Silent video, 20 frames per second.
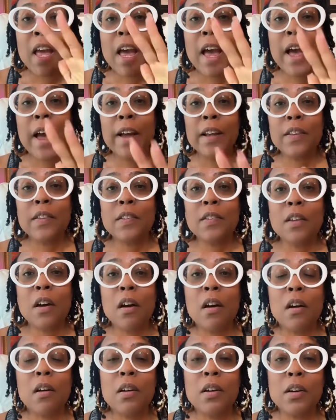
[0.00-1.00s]
I
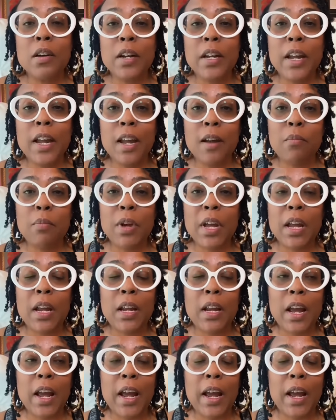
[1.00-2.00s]
saw her
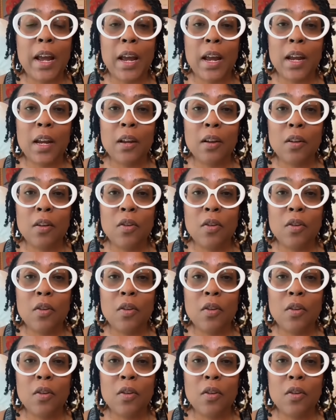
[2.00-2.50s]
campaign ad